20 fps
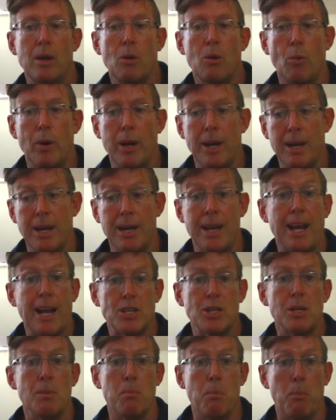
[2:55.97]
when it
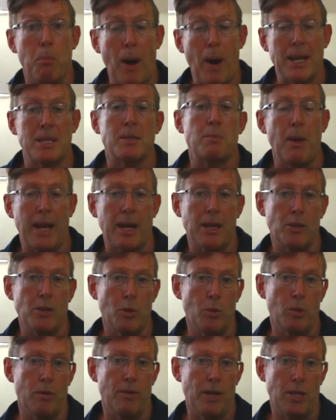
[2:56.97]
actually bites back at
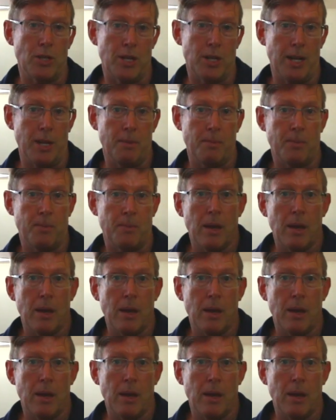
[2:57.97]
you eventually.